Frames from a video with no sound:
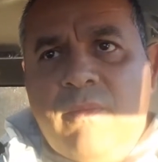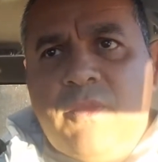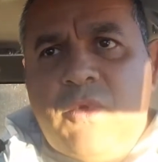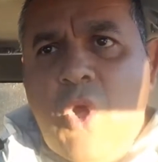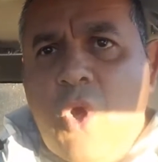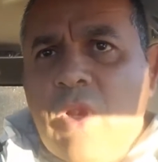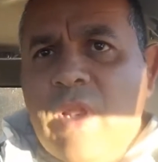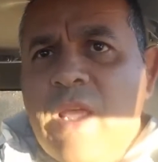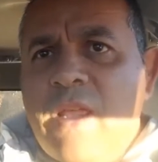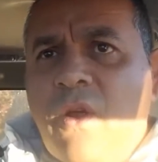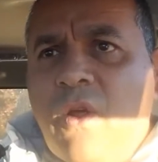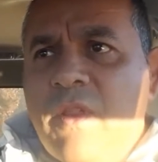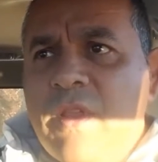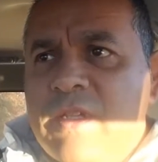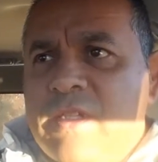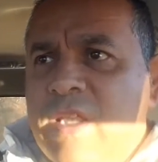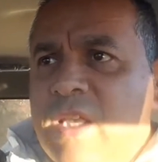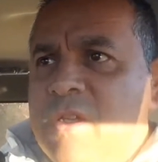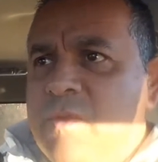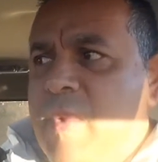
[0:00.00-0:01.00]
Don't let all
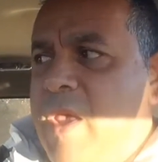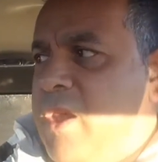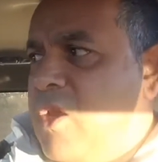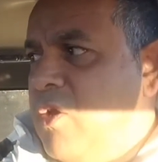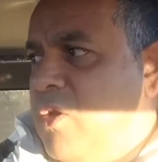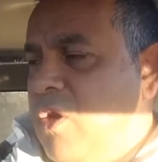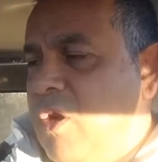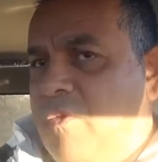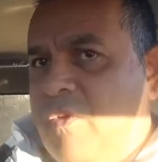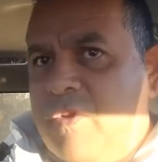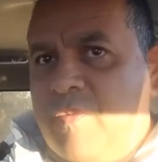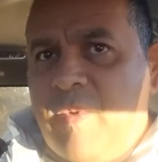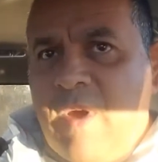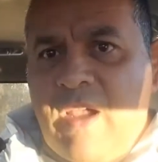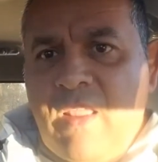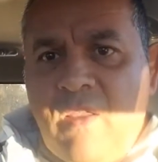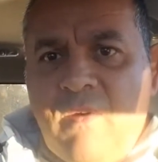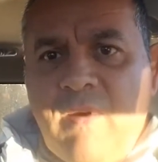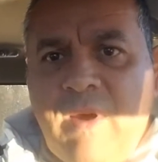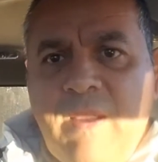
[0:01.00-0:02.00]
these things make you nervous,
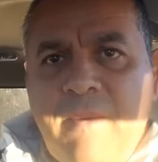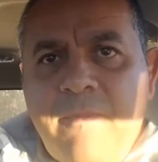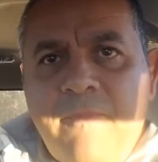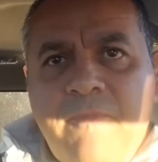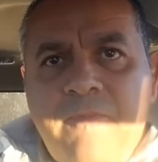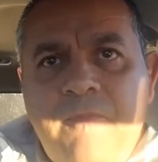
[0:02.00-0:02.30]
by the way.